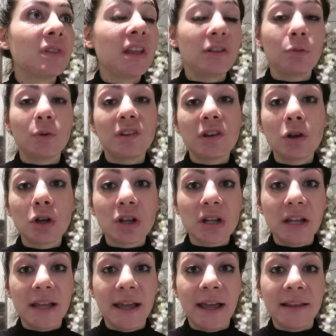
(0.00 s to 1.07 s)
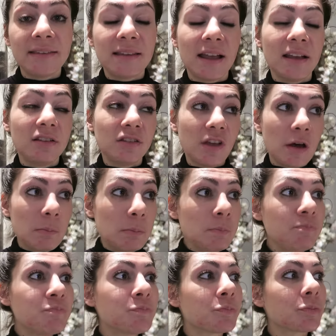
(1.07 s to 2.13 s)
This was a good class, like
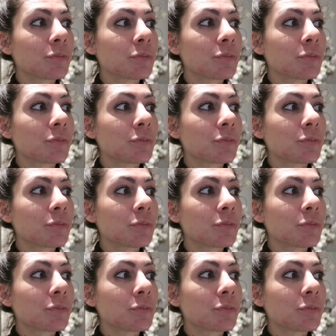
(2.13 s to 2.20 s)
some